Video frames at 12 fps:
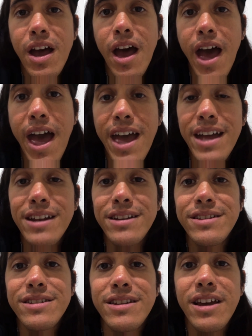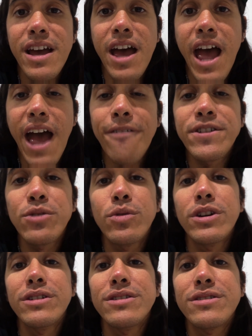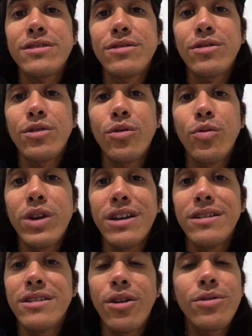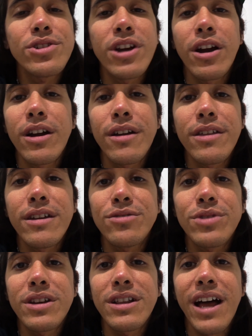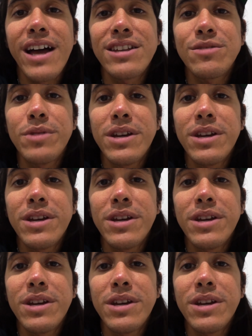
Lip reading: And afterwards, we don't share our things with the class.